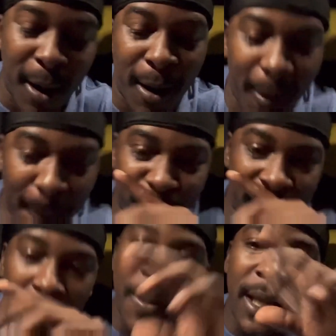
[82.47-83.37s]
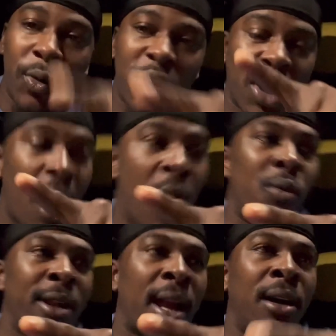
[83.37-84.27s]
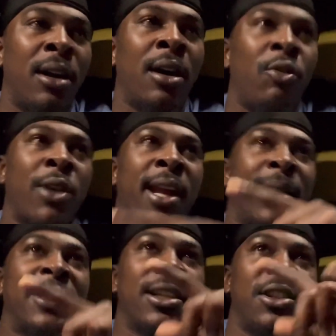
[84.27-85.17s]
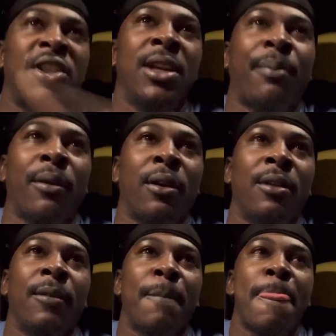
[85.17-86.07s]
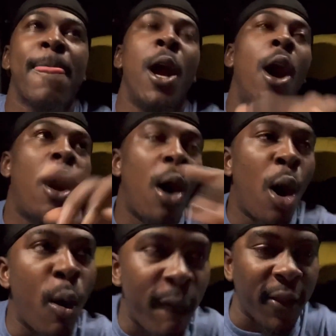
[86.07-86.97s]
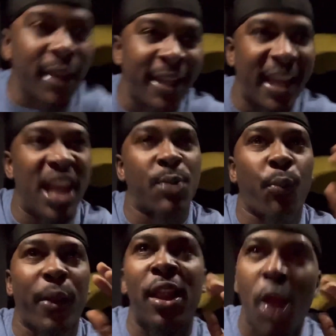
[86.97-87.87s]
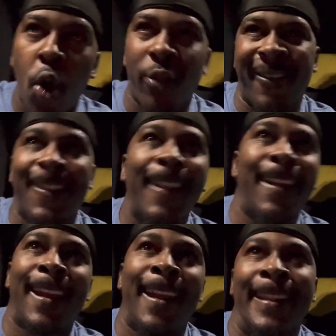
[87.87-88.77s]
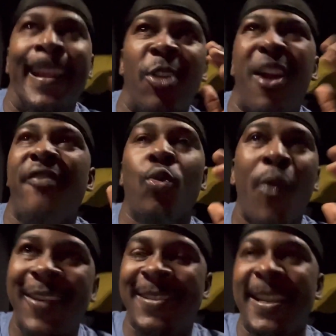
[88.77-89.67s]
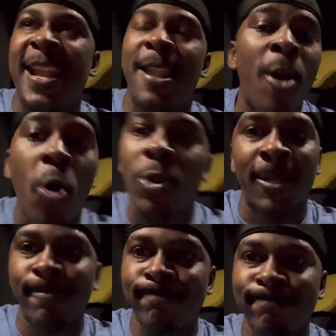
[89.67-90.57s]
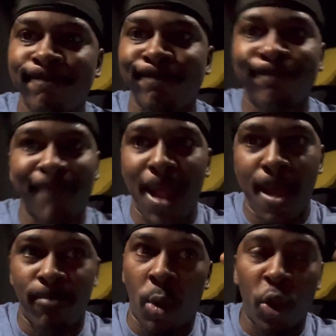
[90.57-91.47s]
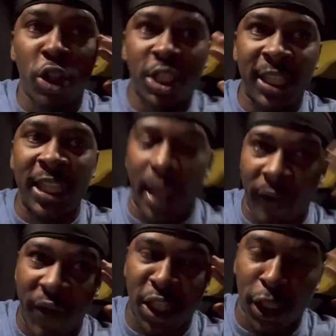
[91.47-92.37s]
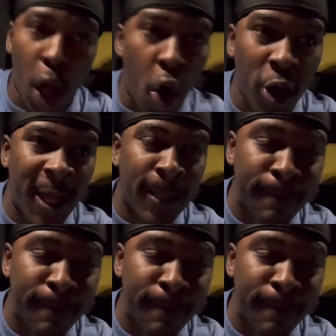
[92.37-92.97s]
um, I'm gonna get with y'all when I uh, when I get to the shipper. Hopefully it's preloaded and I don't have to wait to get loaded. But we'll see. If it's loaded,